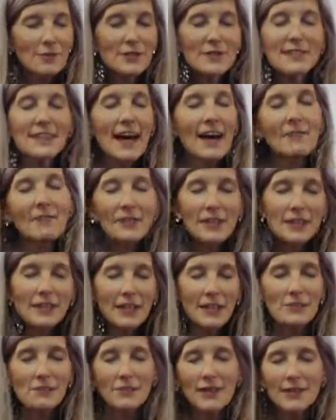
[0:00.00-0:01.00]

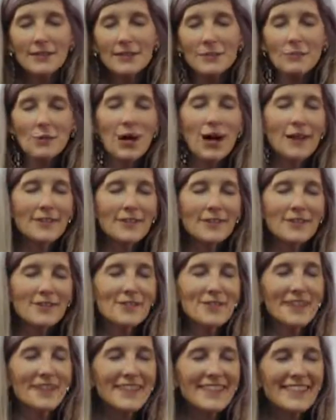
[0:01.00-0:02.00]
definitely in victim
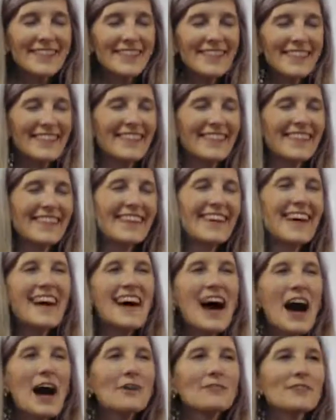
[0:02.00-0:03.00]
consciousness.
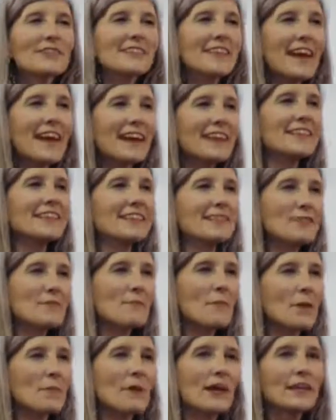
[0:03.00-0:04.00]
I was saying things
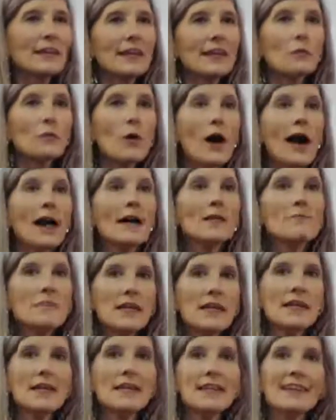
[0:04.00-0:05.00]
in my mind like, why
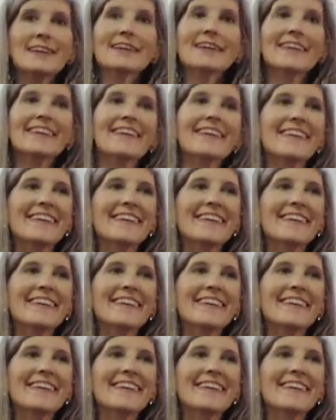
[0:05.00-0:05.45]
me?